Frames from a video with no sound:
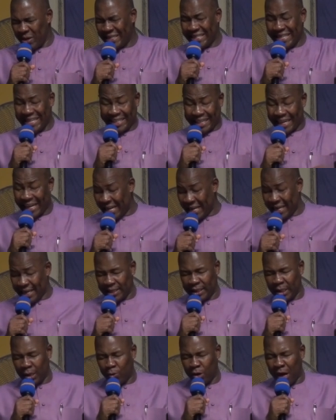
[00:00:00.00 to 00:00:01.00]

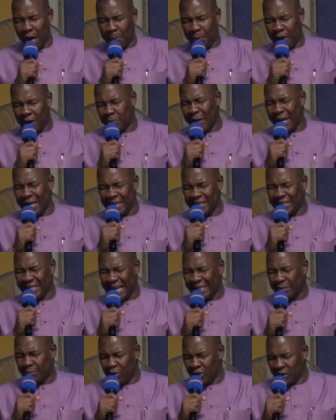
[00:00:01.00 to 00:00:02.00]
decree they will not prosper in this
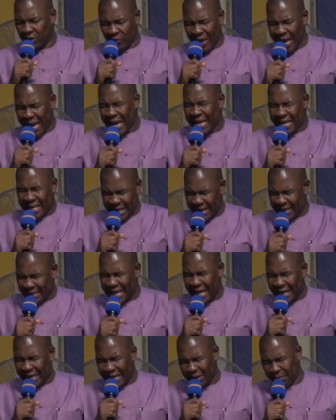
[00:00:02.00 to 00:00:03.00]
atmosphere in
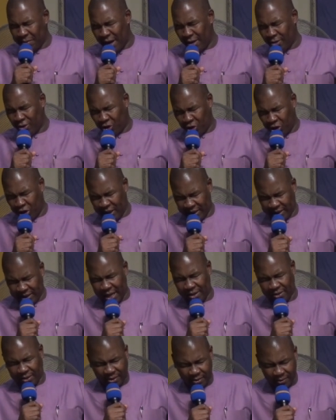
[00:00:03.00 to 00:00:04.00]
the name of
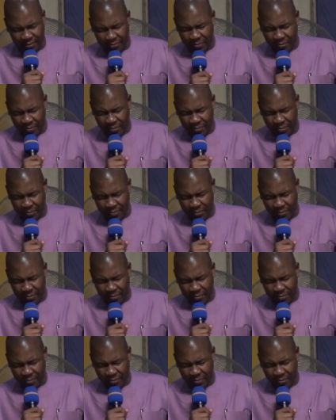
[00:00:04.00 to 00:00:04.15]
Jesus.